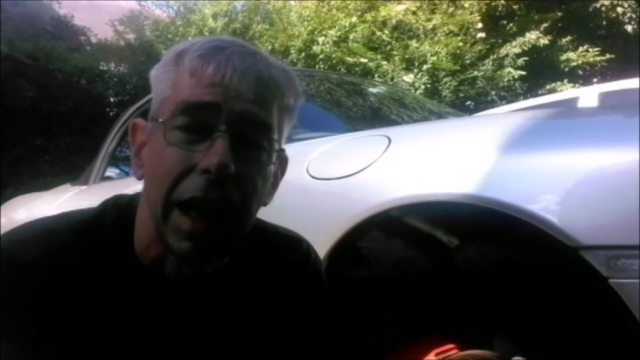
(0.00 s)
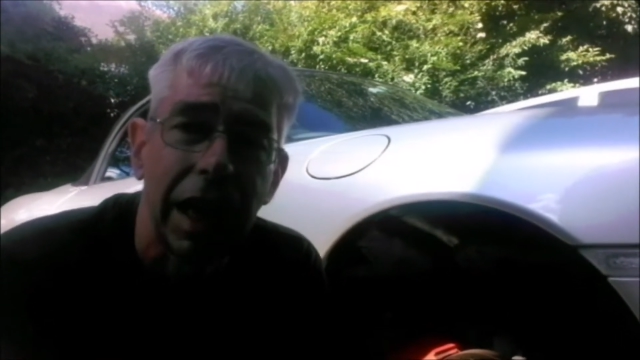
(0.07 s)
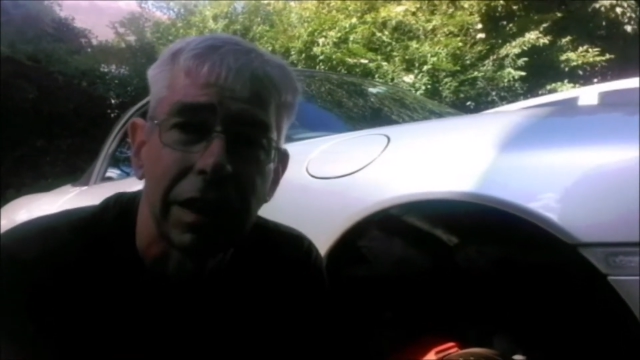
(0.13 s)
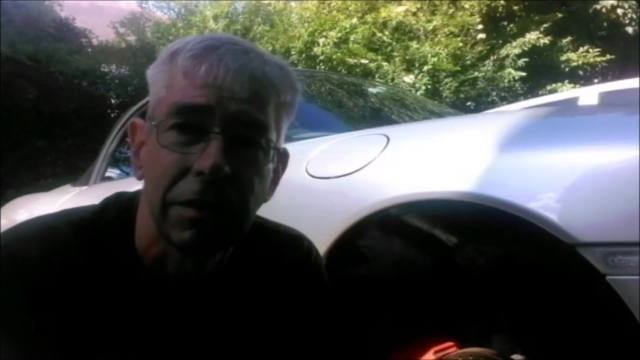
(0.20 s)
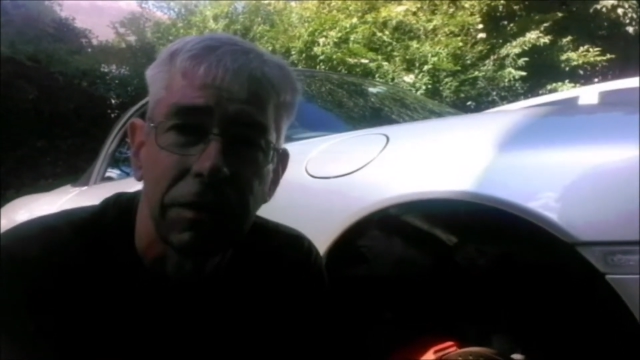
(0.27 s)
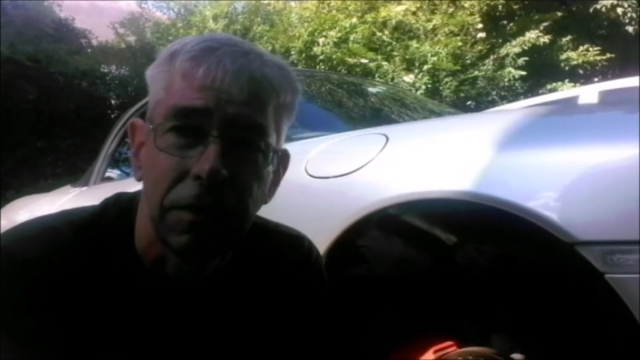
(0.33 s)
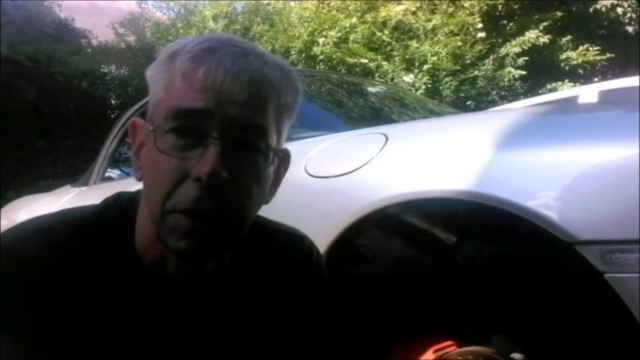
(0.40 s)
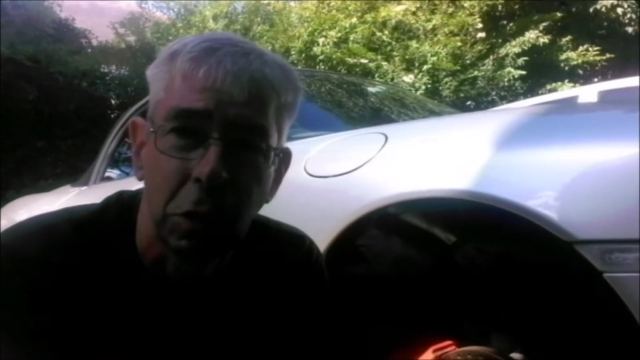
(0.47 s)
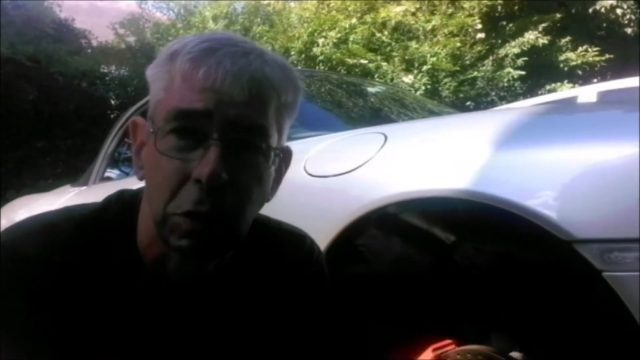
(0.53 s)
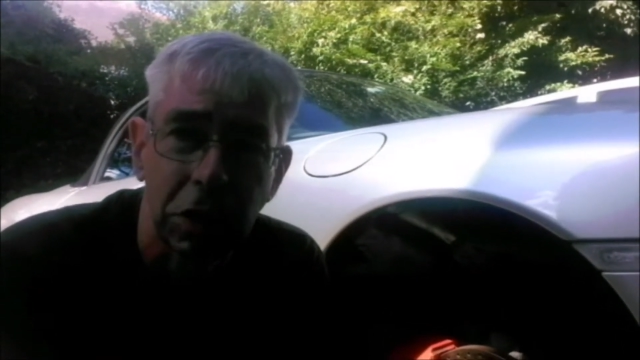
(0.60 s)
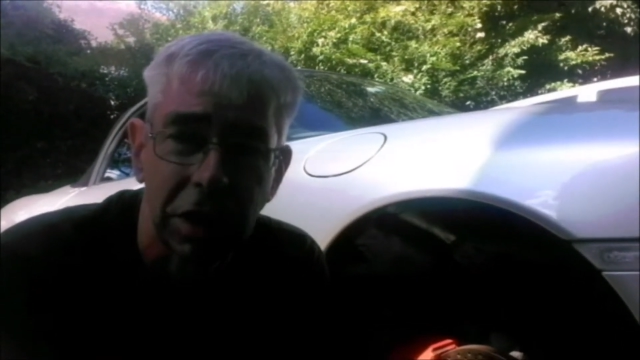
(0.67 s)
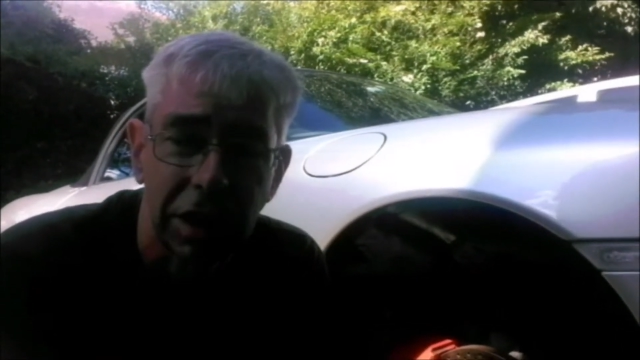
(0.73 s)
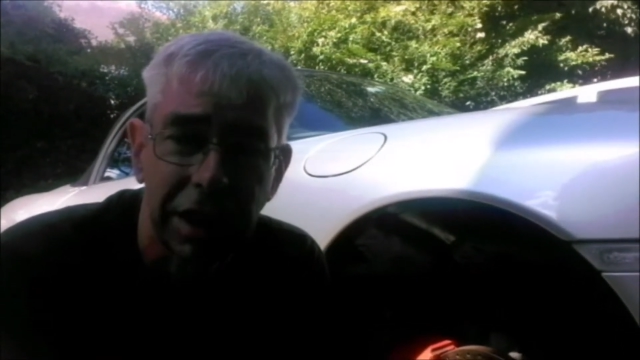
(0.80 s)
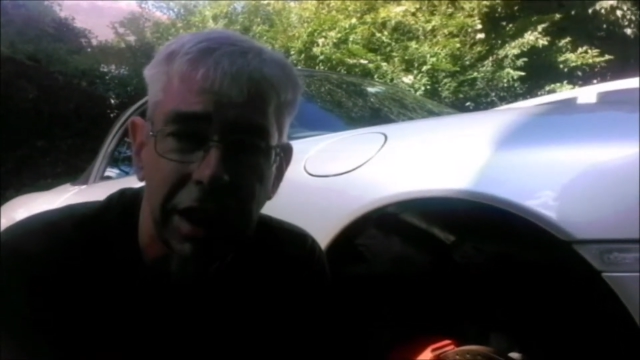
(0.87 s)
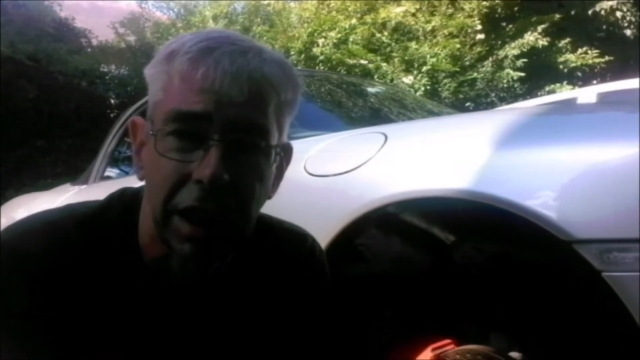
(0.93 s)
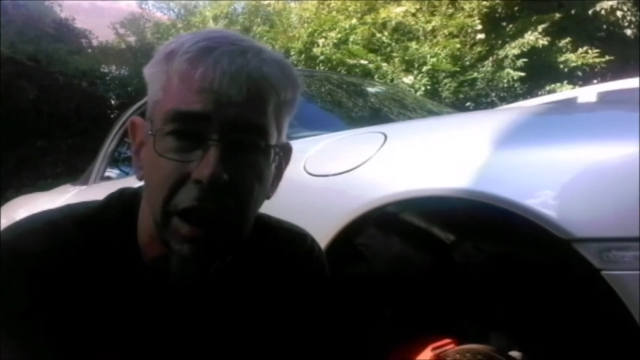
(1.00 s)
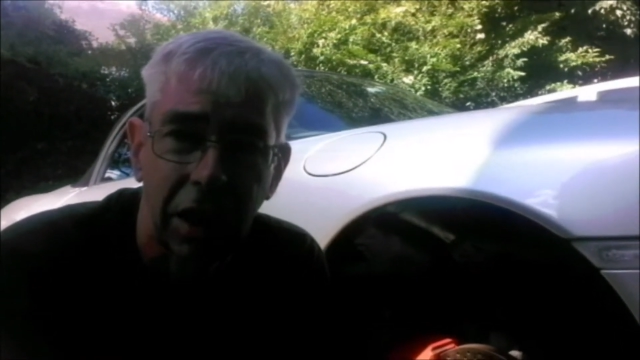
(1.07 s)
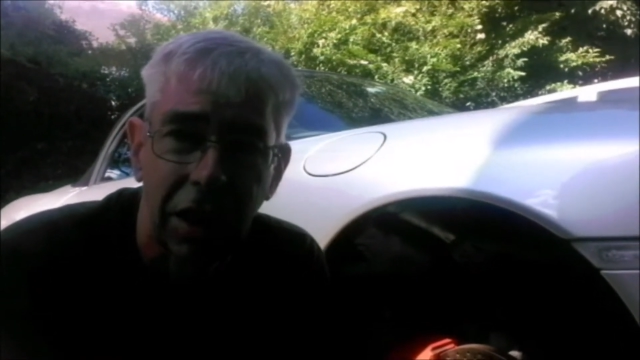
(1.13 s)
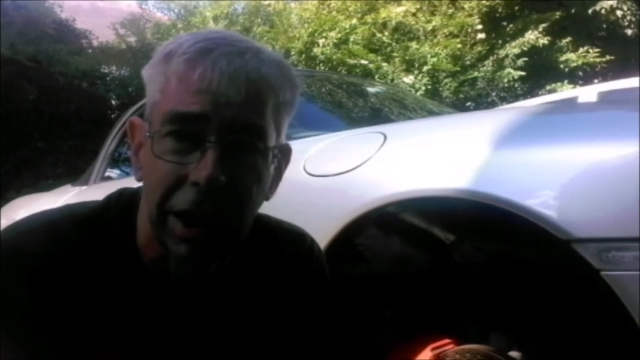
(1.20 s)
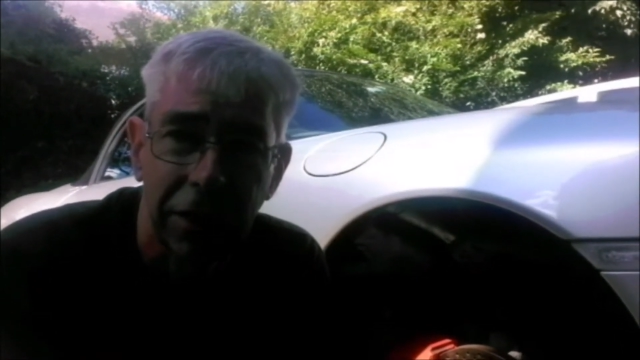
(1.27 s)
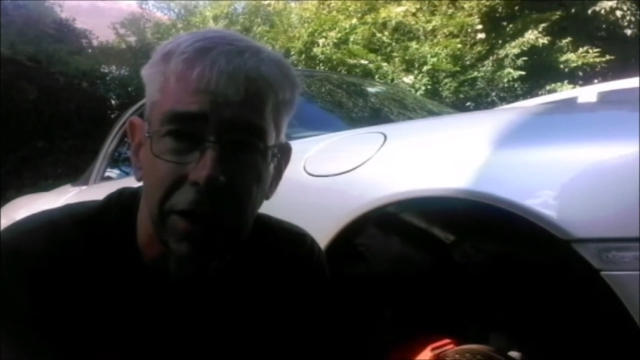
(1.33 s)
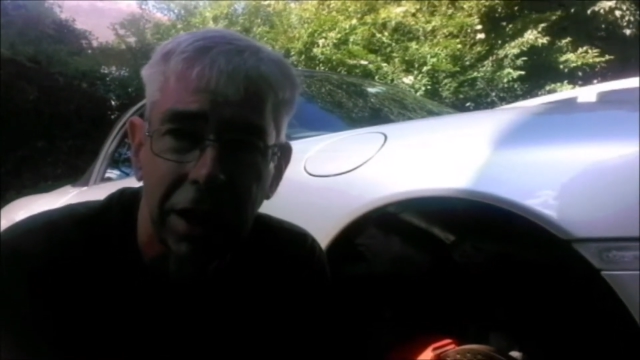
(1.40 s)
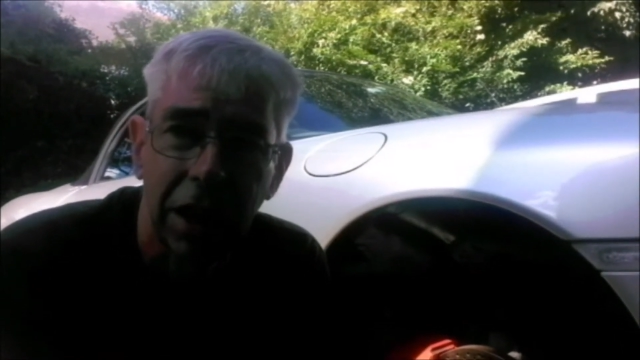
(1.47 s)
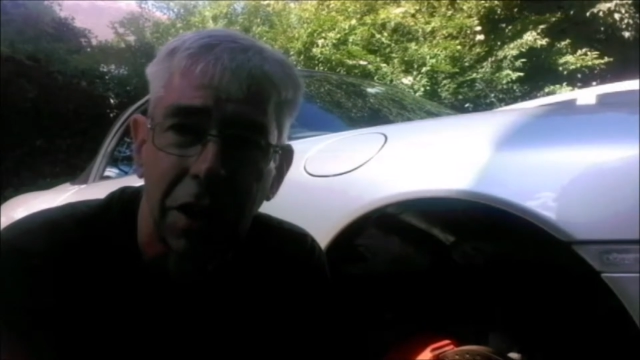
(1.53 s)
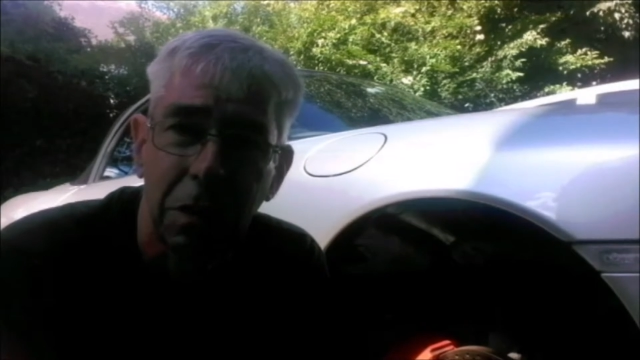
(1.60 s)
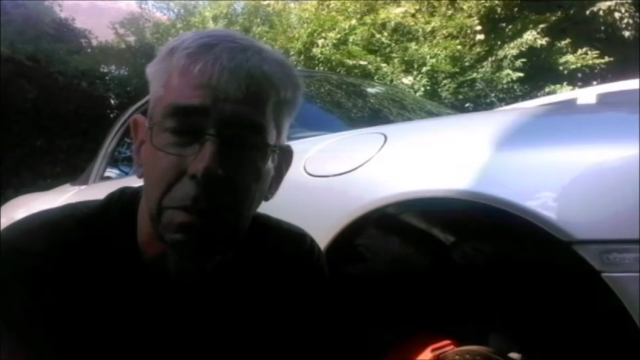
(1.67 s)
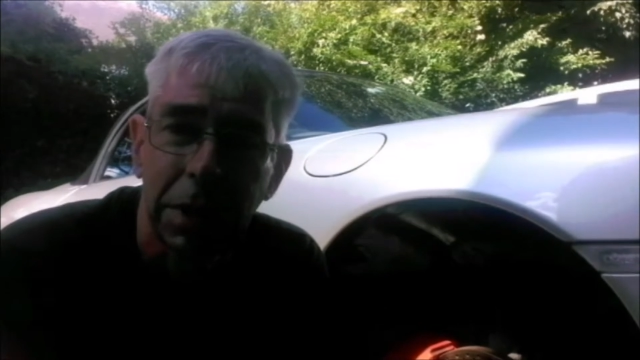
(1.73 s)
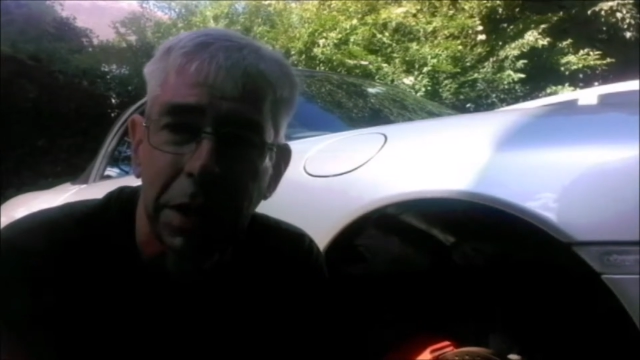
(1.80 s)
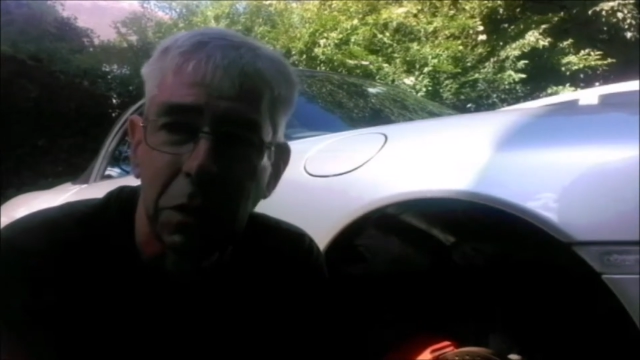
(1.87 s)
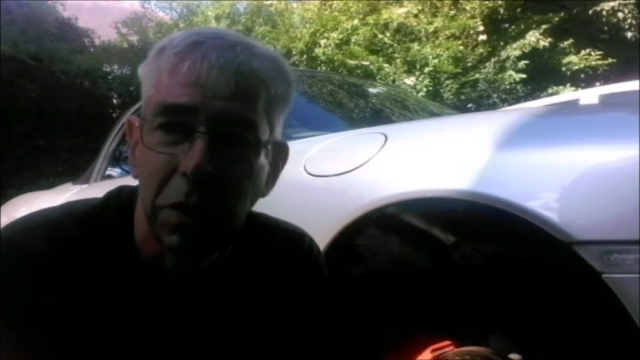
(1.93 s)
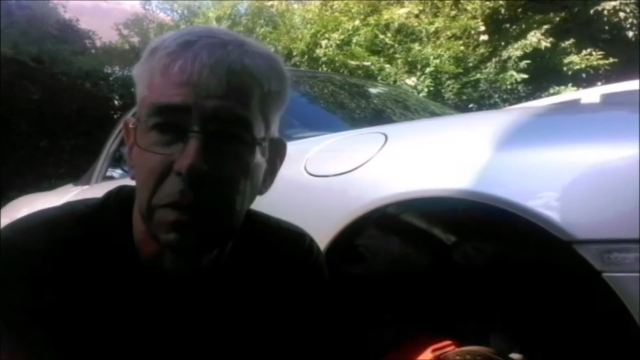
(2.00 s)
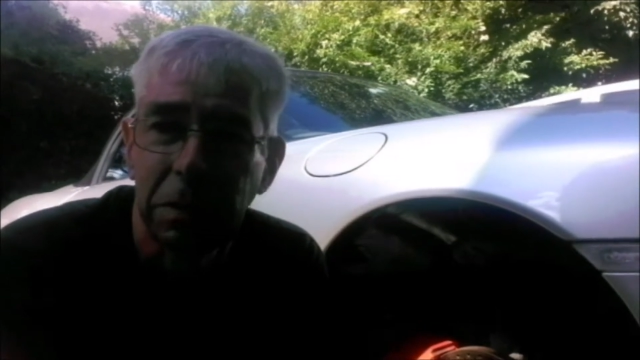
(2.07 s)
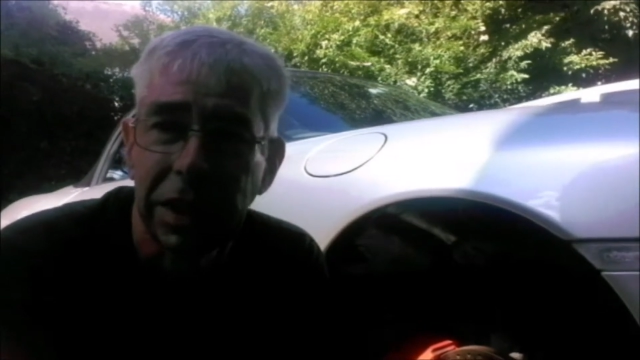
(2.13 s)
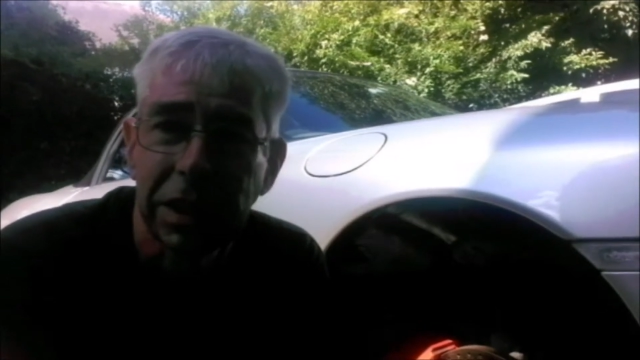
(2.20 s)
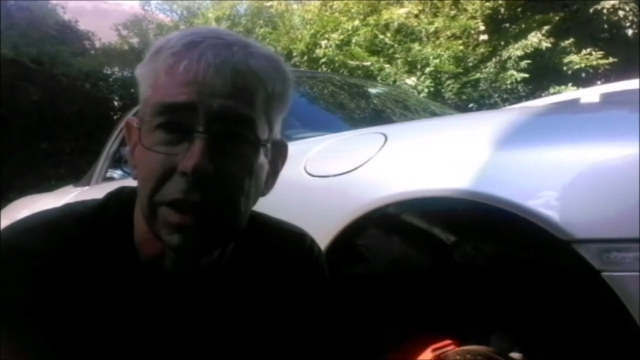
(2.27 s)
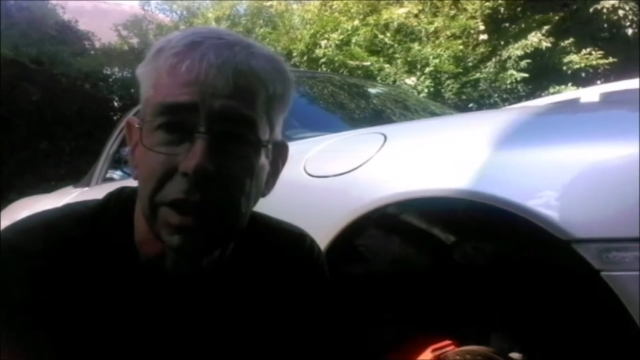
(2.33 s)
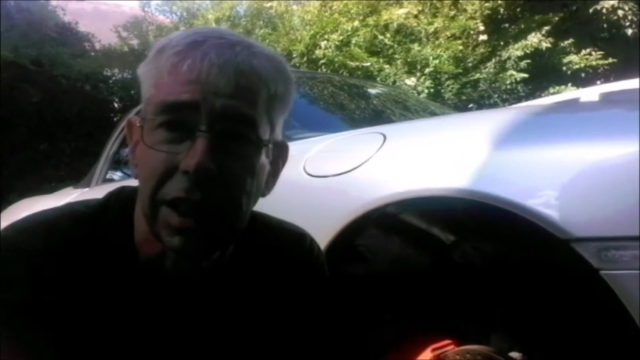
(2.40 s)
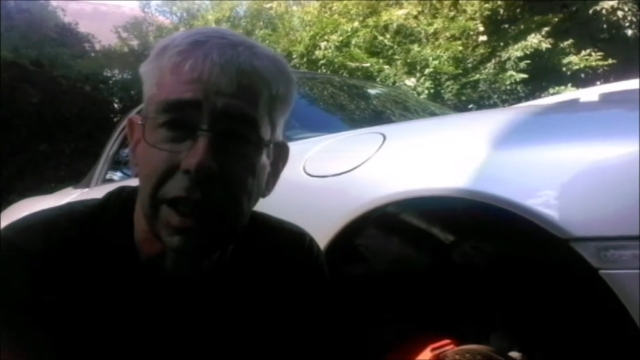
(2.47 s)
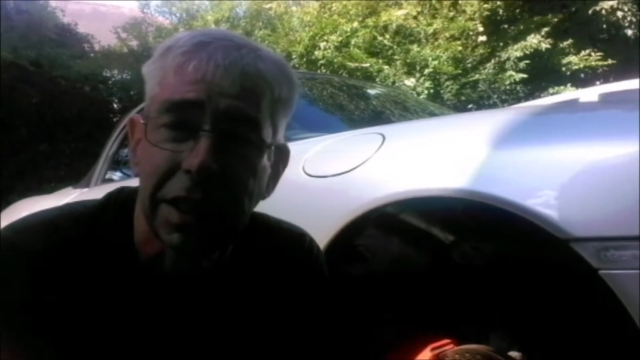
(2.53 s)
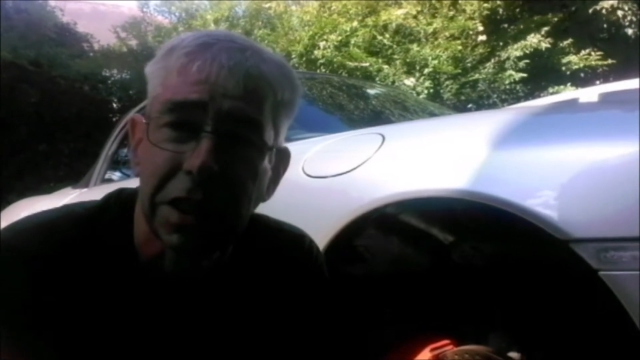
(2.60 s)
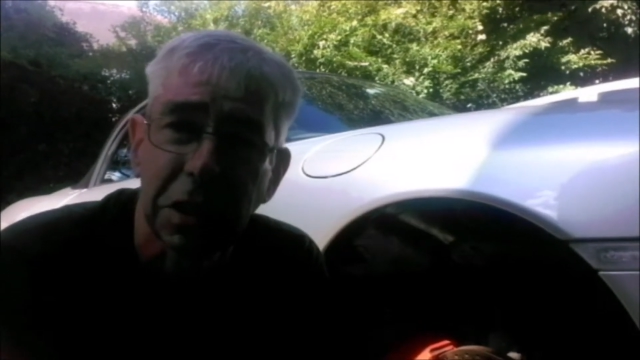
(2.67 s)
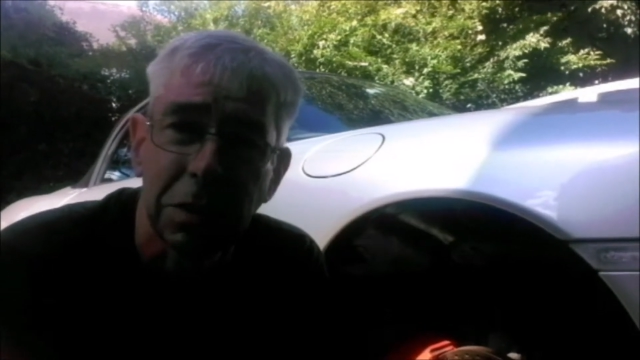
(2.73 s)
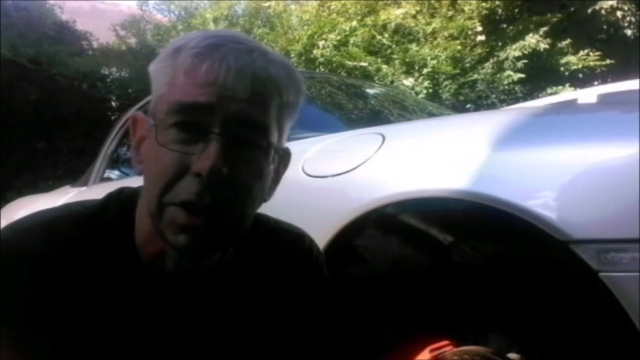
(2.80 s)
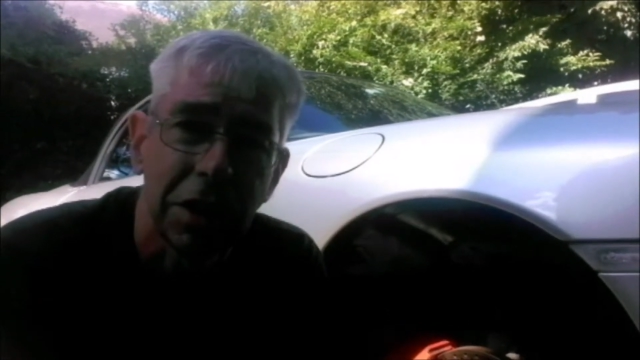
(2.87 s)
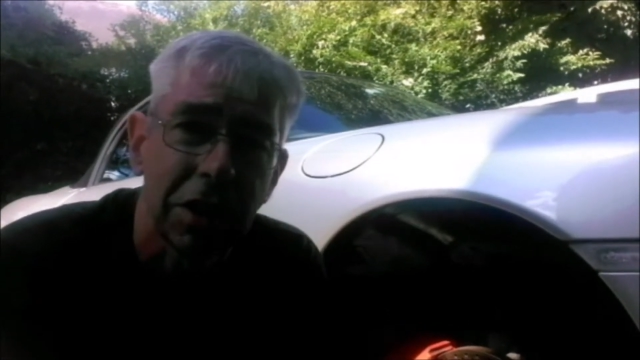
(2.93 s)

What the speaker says: Unfortunately, Clive can't be with me today, so we're